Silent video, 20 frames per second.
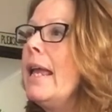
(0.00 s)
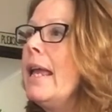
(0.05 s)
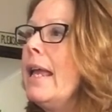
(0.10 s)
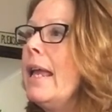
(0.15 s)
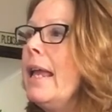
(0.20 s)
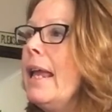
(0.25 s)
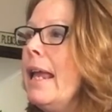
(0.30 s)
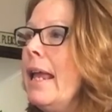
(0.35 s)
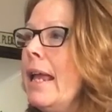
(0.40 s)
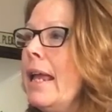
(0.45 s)

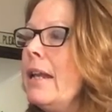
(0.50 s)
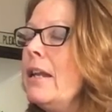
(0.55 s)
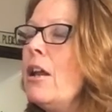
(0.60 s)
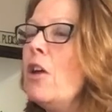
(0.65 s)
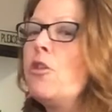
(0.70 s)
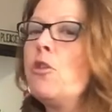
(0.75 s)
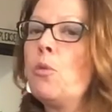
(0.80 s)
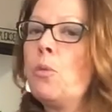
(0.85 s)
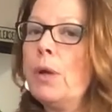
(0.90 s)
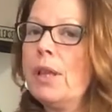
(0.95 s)
in the
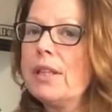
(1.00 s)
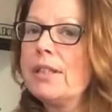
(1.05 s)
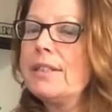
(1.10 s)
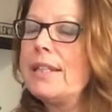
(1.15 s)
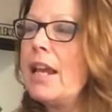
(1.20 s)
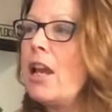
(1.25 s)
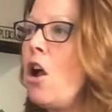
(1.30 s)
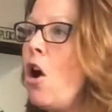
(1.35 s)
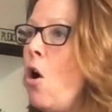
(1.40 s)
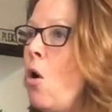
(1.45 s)
real
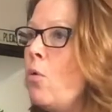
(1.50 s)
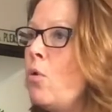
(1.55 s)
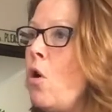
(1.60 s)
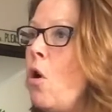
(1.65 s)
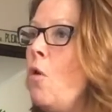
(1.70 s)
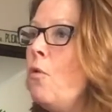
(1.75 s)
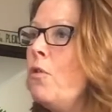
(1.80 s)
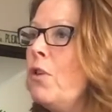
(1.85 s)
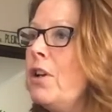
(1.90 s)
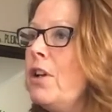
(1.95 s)
estate owned
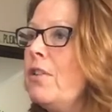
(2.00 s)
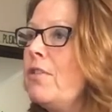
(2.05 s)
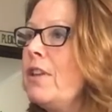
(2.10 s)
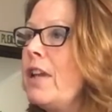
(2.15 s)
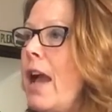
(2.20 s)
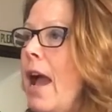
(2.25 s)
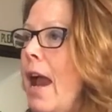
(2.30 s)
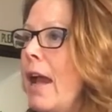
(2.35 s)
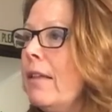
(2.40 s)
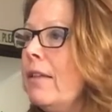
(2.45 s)
over near the
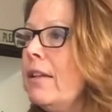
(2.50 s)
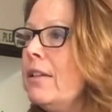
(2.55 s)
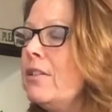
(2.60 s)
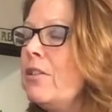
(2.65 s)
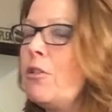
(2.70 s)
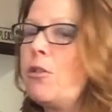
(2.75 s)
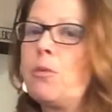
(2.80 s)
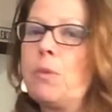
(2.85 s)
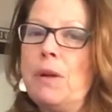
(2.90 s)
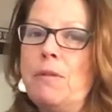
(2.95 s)
island, the
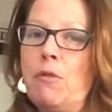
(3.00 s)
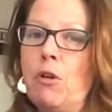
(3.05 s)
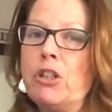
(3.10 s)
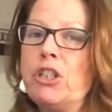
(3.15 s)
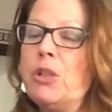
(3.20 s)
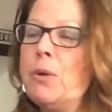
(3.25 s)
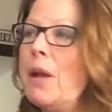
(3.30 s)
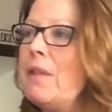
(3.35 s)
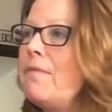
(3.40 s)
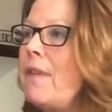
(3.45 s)

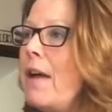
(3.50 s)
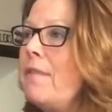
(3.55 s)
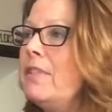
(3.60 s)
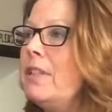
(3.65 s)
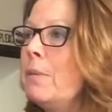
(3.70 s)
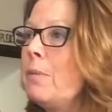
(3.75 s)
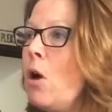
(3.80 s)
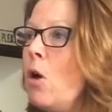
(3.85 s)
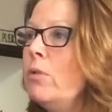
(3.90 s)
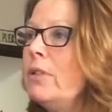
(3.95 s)
34285 zip
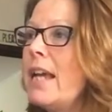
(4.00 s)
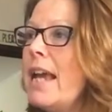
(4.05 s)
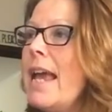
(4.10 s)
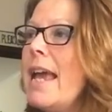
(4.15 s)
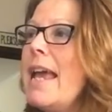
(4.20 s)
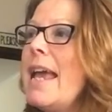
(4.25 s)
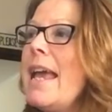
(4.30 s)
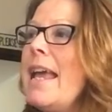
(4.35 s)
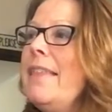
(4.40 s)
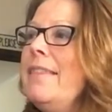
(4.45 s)
codes.
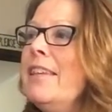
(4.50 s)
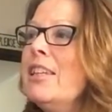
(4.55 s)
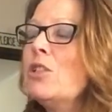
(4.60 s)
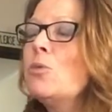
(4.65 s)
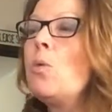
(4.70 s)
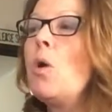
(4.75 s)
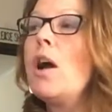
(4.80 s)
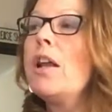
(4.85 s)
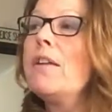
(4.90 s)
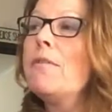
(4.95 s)
And this
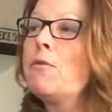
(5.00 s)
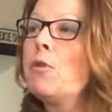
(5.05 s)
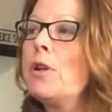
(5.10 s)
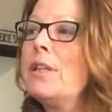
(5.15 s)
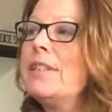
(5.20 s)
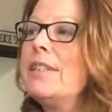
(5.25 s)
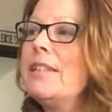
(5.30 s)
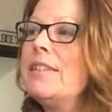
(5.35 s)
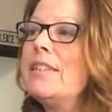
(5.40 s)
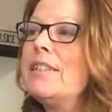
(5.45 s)
one, for
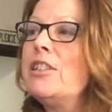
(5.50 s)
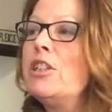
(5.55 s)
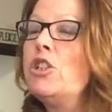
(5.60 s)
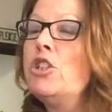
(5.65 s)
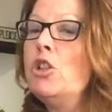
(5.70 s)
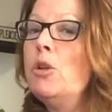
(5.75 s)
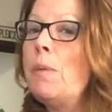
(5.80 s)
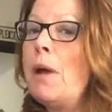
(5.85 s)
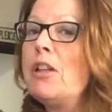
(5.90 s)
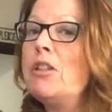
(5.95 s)
instance, is a two
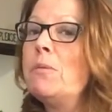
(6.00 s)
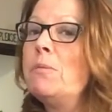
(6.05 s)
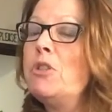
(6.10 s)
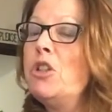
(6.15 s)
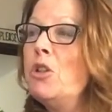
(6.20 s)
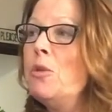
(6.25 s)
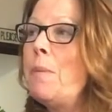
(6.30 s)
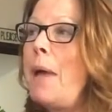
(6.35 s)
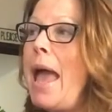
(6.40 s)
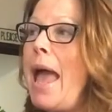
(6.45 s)
bedroom, two
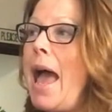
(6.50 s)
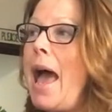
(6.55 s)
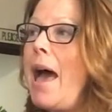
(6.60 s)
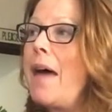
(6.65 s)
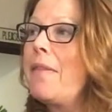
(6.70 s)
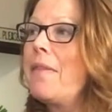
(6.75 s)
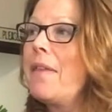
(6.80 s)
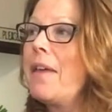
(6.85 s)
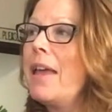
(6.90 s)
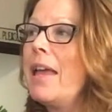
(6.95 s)
bath,
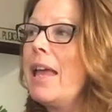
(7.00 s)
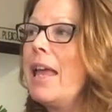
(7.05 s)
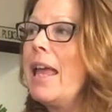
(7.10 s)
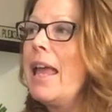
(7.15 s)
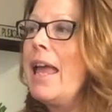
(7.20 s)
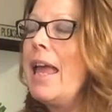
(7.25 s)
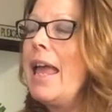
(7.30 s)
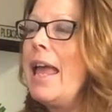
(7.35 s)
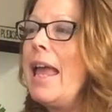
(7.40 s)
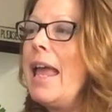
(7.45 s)

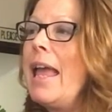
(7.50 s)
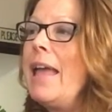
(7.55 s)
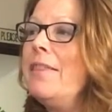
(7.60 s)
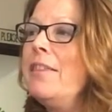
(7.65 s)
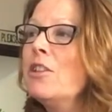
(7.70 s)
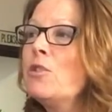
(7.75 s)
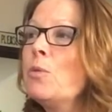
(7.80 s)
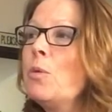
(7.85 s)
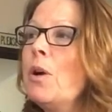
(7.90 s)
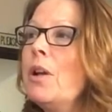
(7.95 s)
and this
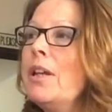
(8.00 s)
one